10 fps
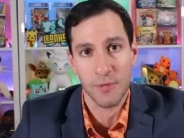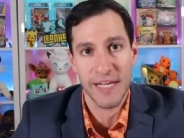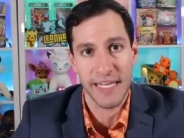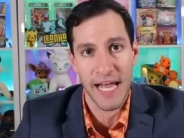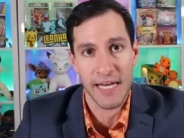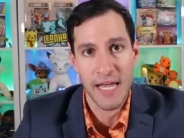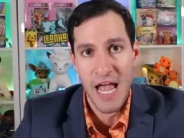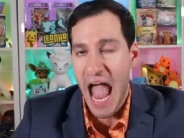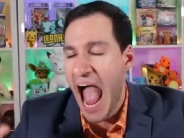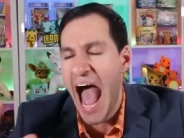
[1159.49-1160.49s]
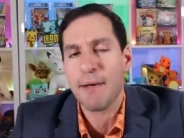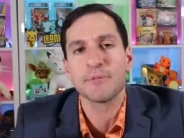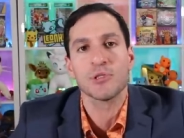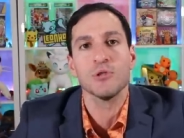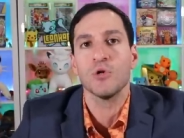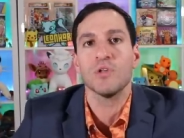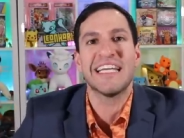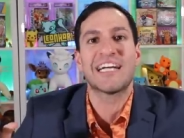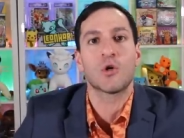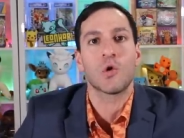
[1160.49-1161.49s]
three again,
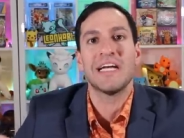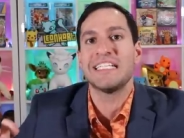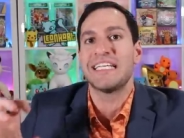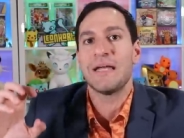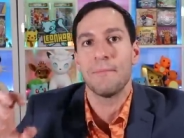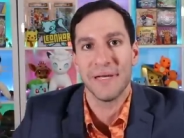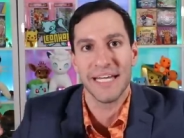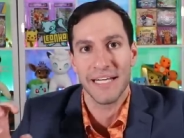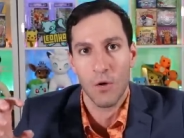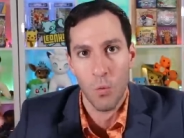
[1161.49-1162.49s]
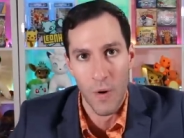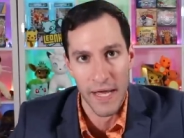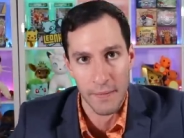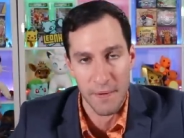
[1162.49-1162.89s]
absolutely crazy big win.